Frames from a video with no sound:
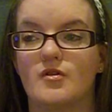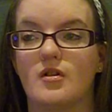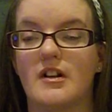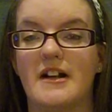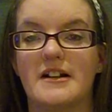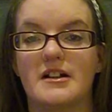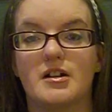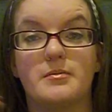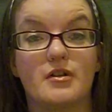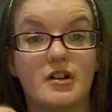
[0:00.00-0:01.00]
or any
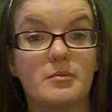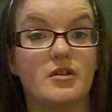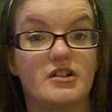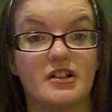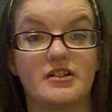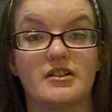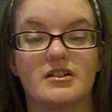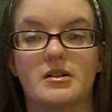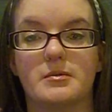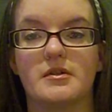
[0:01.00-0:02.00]
kabuki brush. You can
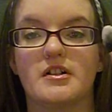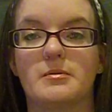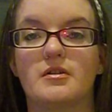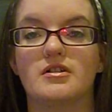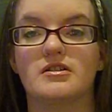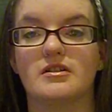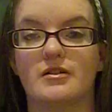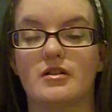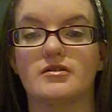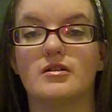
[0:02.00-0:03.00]
use a kabuki brush to
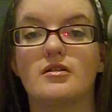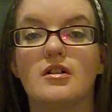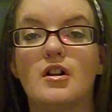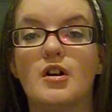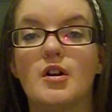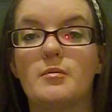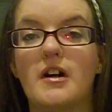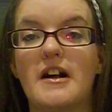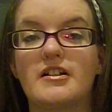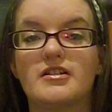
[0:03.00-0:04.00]
contour.
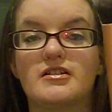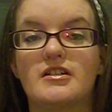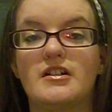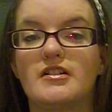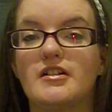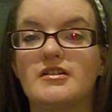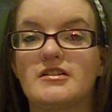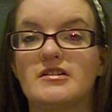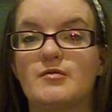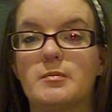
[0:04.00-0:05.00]
But I just use
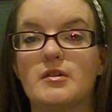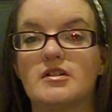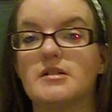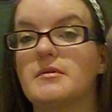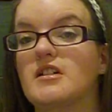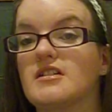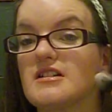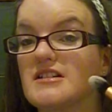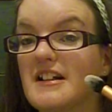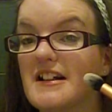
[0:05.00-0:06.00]
this for blusher because
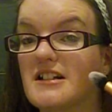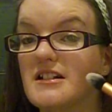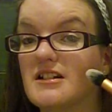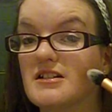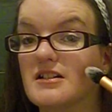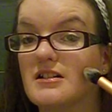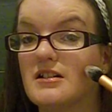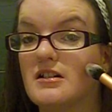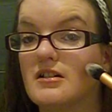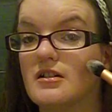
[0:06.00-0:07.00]
it's easier to
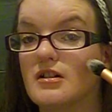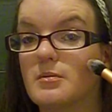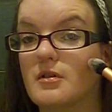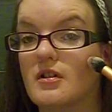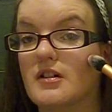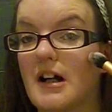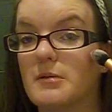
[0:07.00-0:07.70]
put on the